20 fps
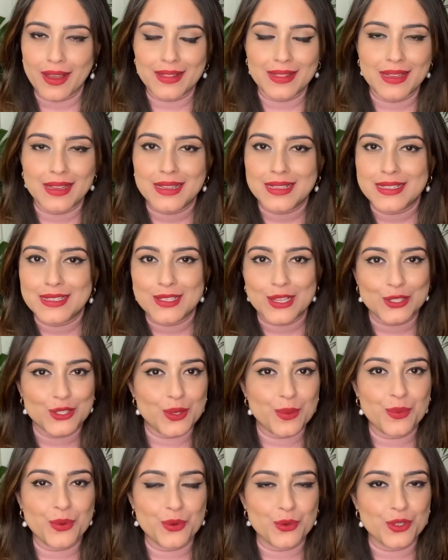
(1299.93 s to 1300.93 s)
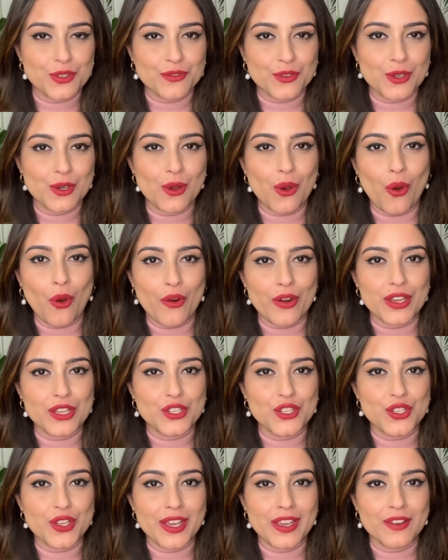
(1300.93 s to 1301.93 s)
I think it's such a beautiful
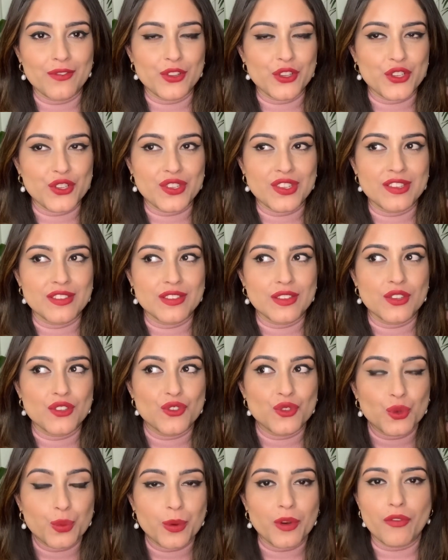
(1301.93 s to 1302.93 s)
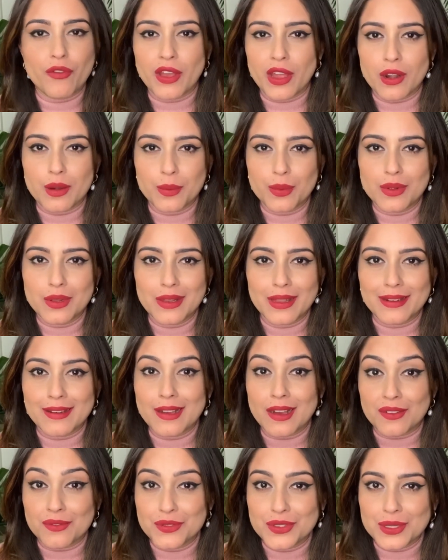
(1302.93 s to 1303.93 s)
orange shade, which is super wearable and
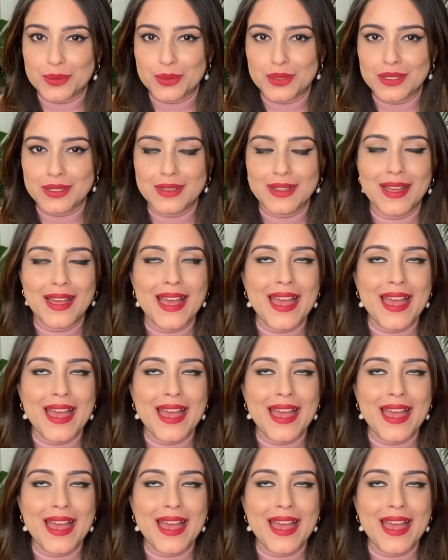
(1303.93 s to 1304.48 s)
comfortable.